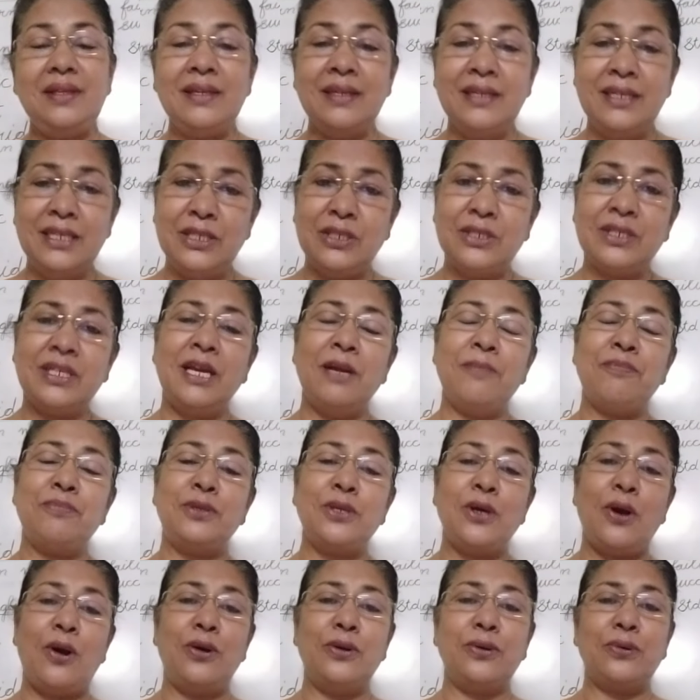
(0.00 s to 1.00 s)
It kept
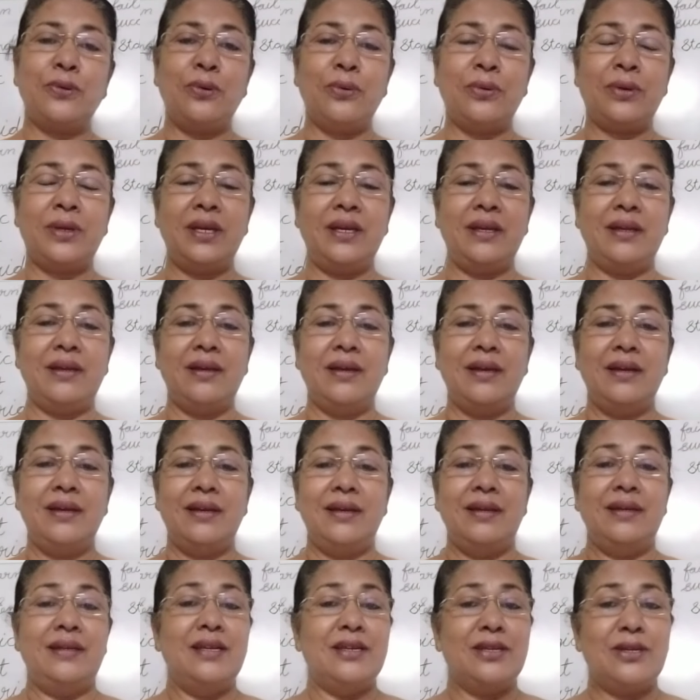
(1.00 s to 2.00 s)
on cooking.
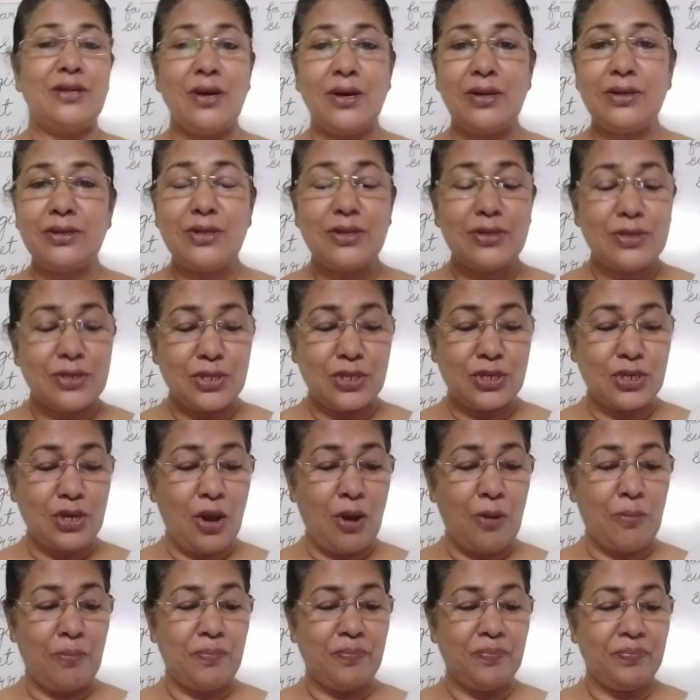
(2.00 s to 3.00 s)
It did not
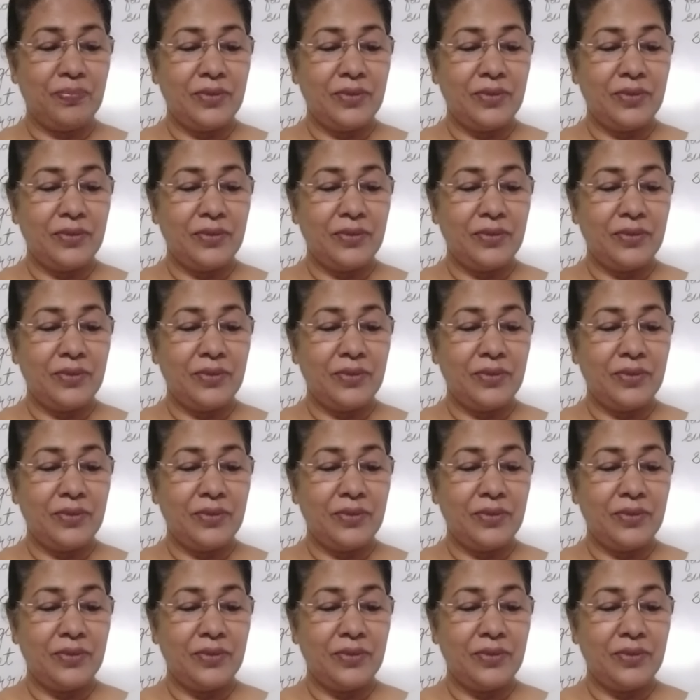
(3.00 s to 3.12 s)
stop.